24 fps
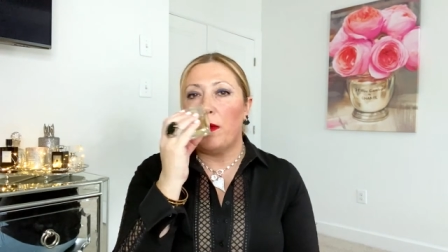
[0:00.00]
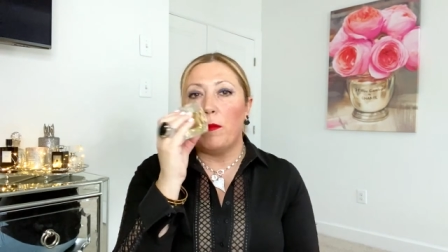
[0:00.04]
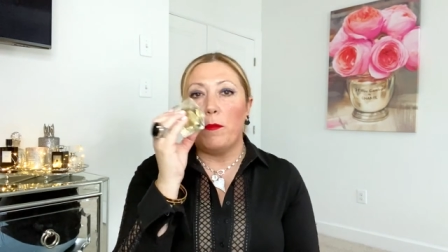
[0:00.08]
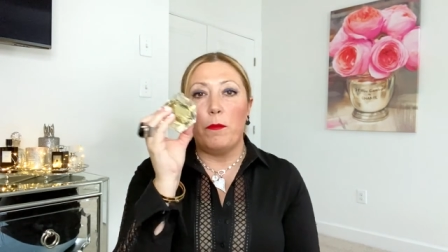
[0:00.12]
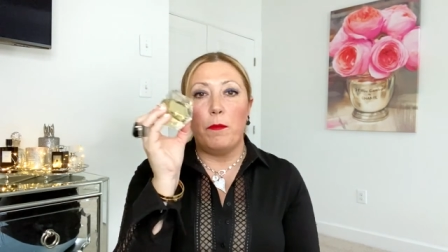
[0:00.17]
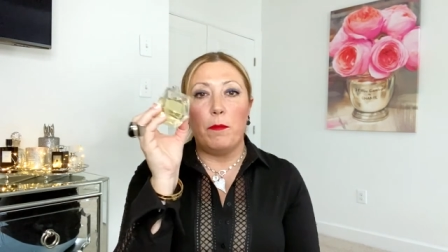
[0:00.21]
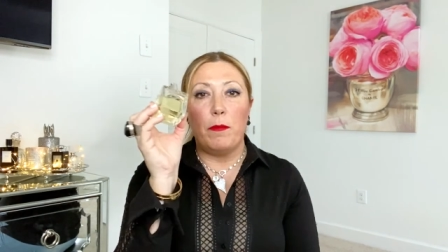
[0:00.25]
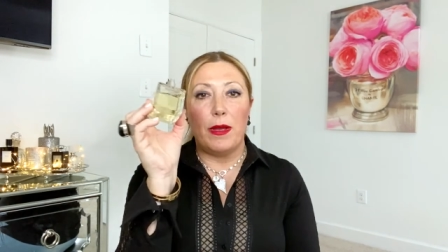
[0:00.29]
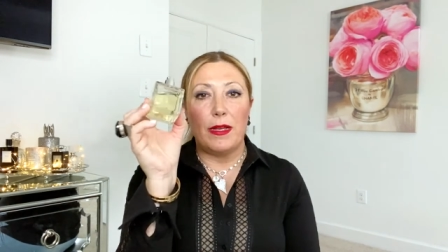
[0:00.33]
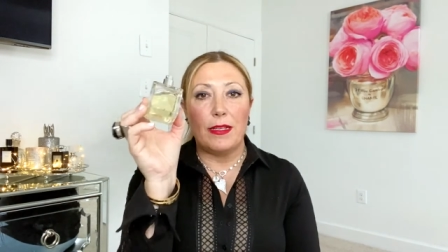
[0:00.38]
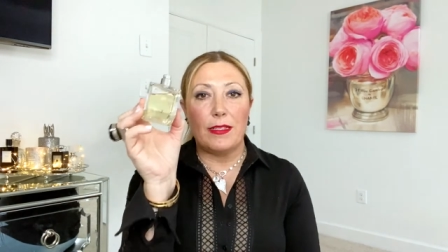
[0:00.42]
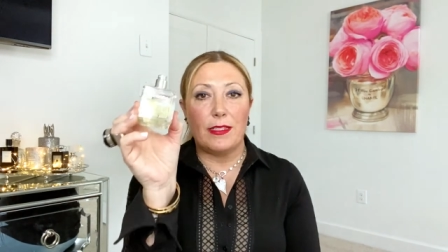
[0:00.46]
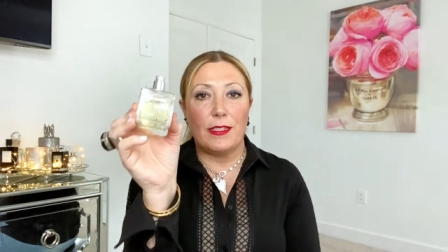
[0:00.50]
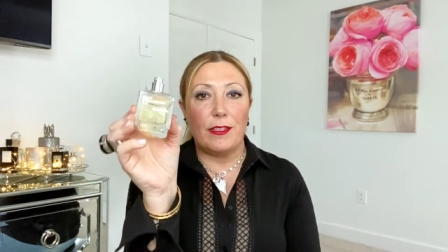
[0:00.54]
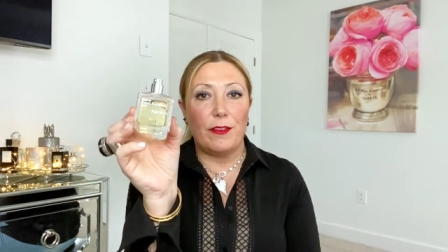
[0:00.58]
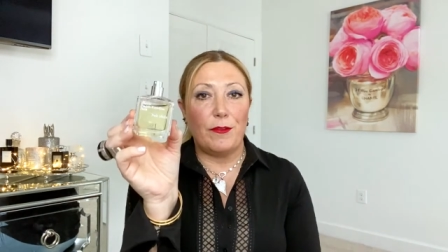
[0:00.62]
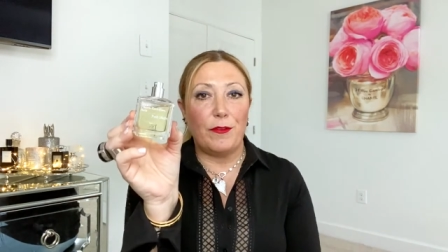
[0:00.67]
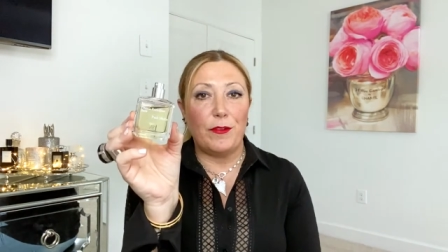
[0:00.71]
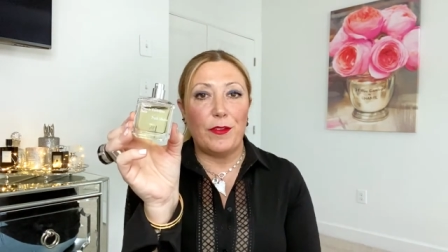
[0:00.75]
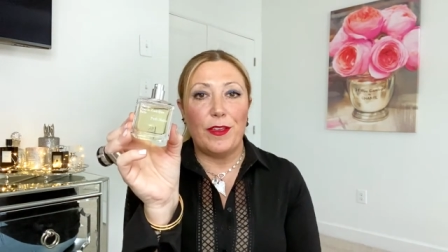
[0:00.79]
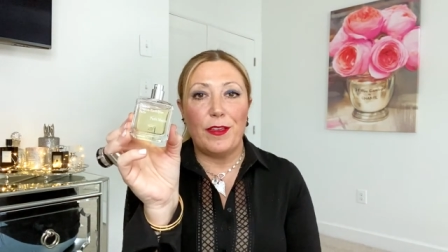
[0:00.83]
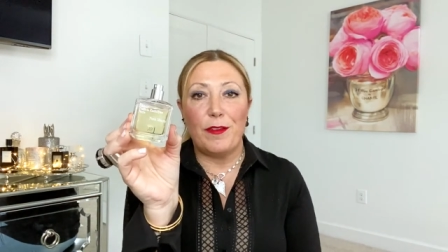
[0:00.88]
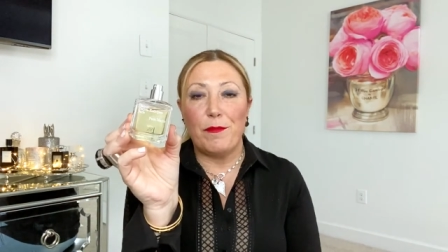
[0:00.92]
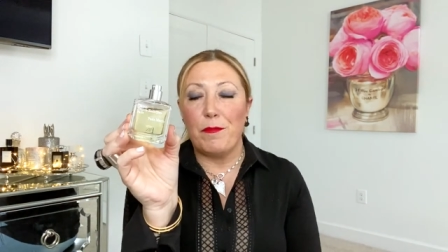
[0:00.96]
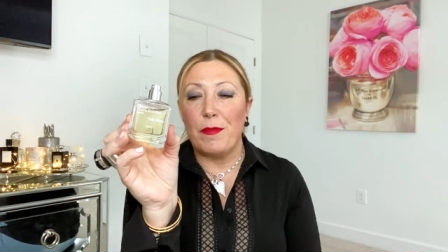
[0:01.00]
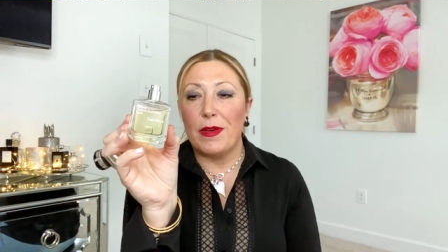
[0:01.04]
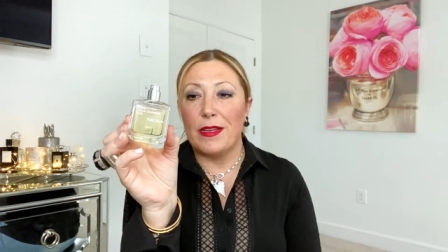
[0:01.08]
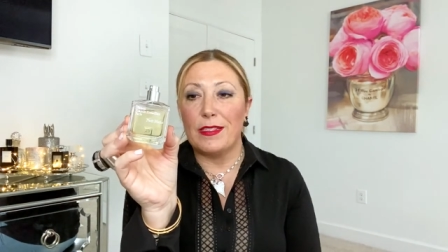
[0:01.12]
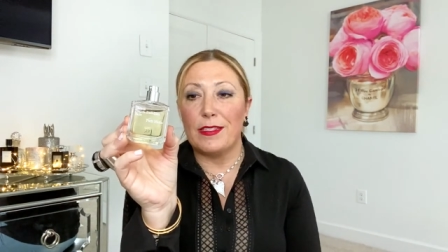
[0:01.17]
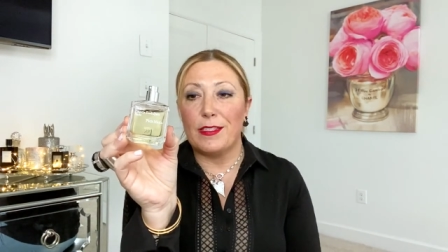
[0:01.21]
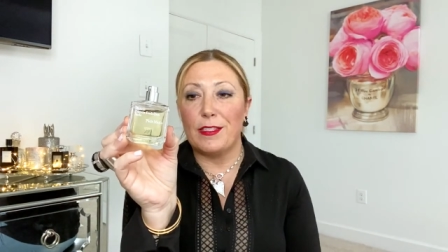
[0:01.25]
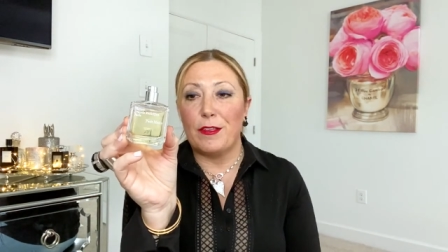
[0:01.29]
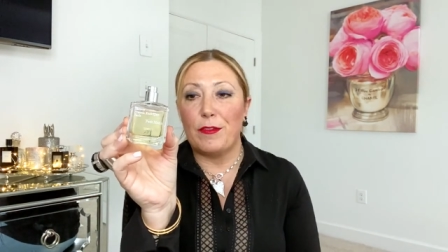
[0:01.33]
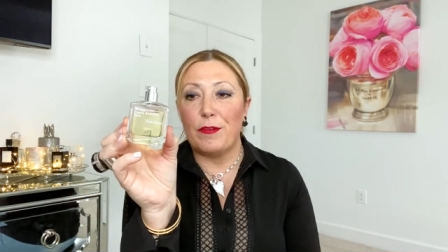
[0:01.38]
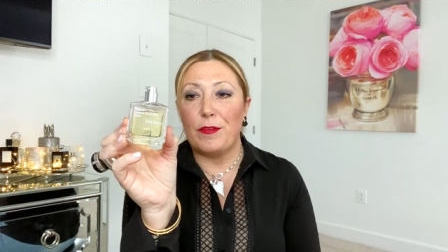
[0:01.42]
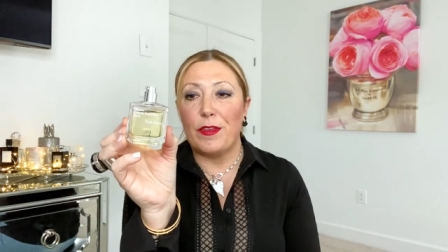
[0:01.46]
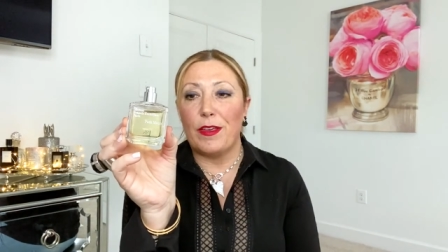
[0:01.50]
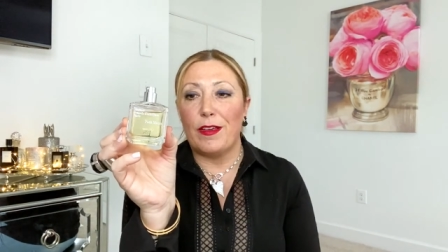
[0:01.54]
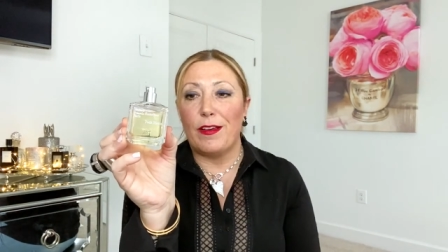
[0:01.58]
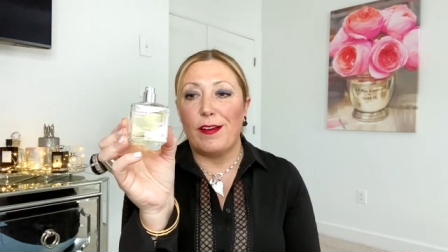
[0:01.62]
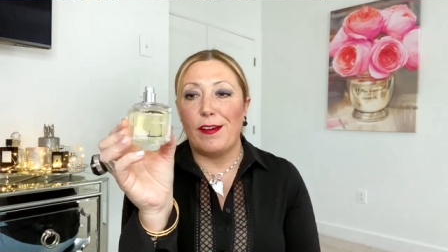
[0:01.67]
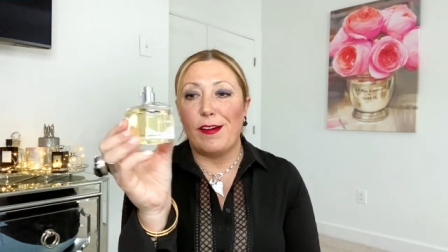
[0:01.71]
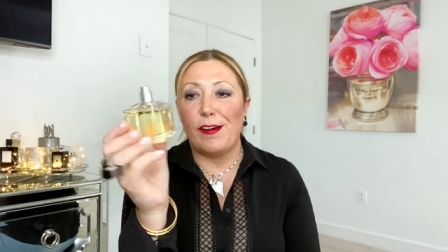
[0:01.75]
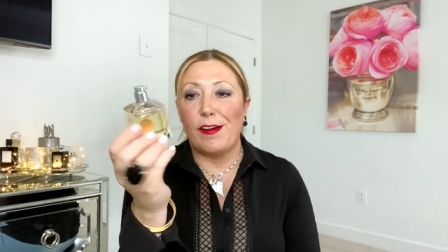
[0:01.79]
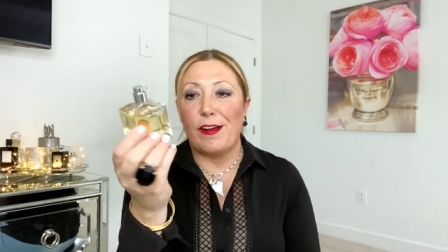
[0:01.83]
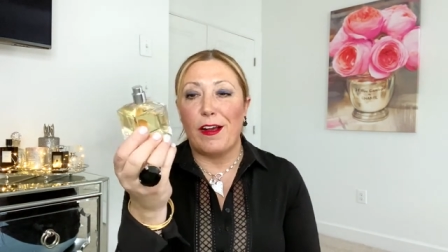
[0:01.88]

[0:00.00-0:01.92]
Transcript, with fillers: Massive, massive uh,